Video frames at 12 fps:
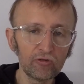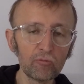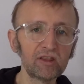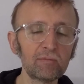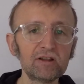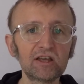
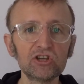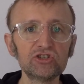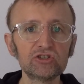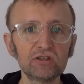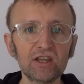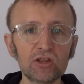Open
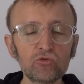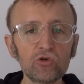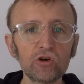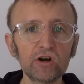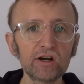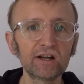Application
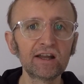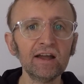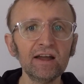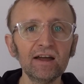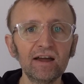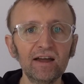Network,
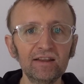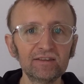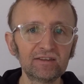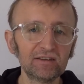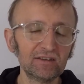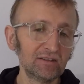and
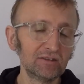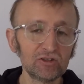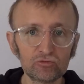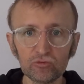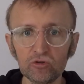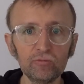
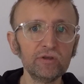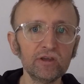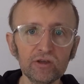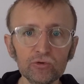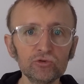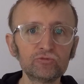this will be
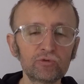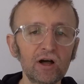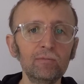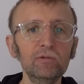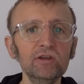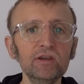used
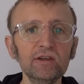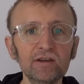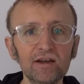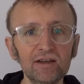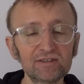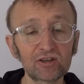probably
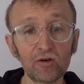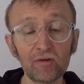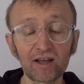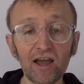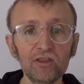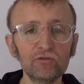as
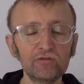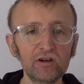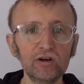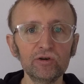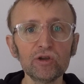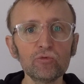kind of
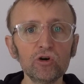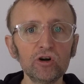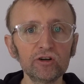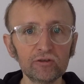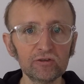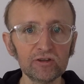a
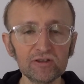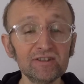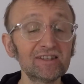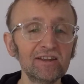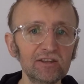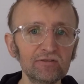reward on
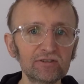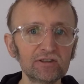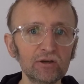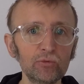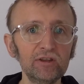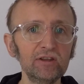incentives
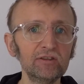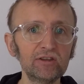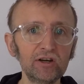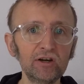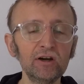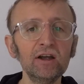within
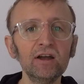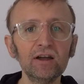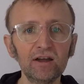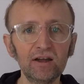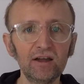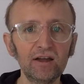their
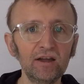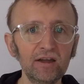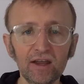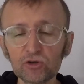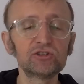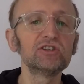
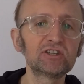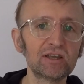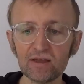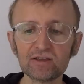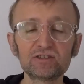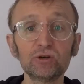
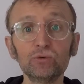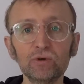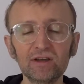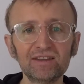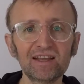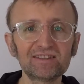ecosystem. So
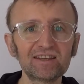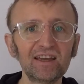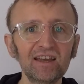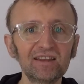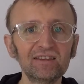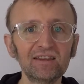that's
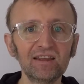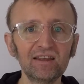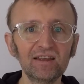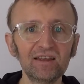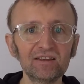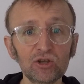
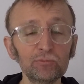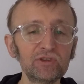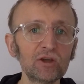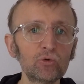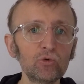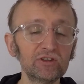again
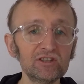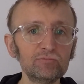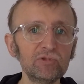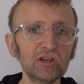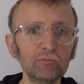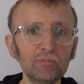something what is
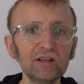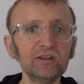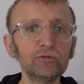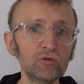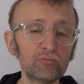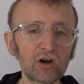being
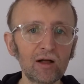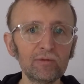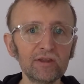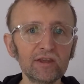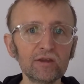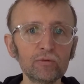built. We
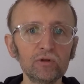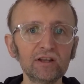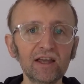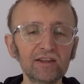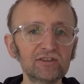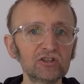probably will
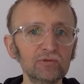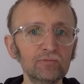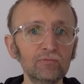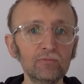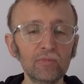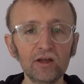get
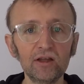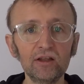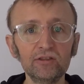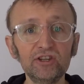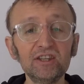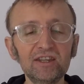some
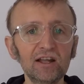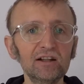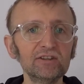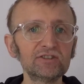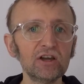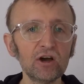
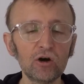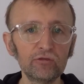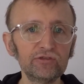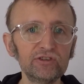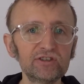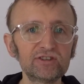details
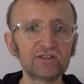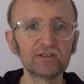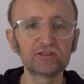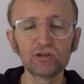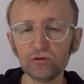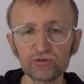of this
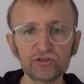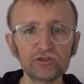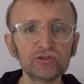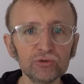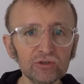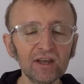solution
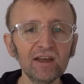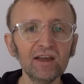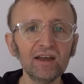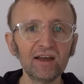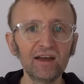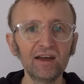soon,
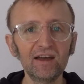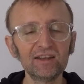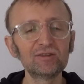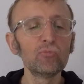and